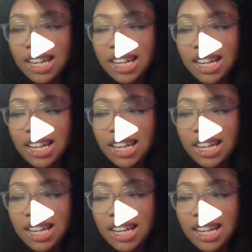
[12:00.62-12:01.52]

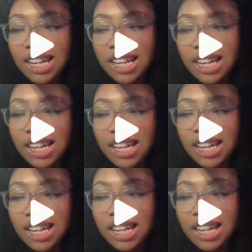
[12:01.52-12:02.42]

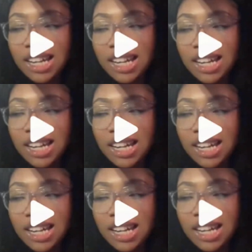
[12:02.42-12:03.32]

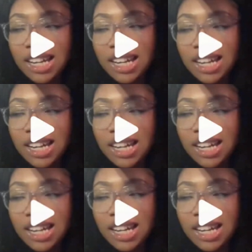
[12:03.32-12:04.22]

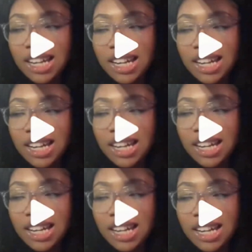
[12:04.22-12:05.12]

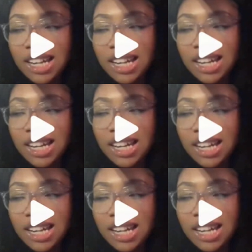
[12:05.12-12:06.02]

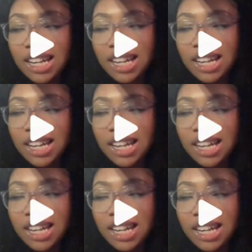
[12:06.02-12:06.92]

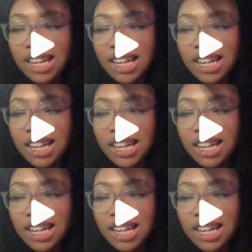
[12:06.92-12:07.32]
The person shown says nothing.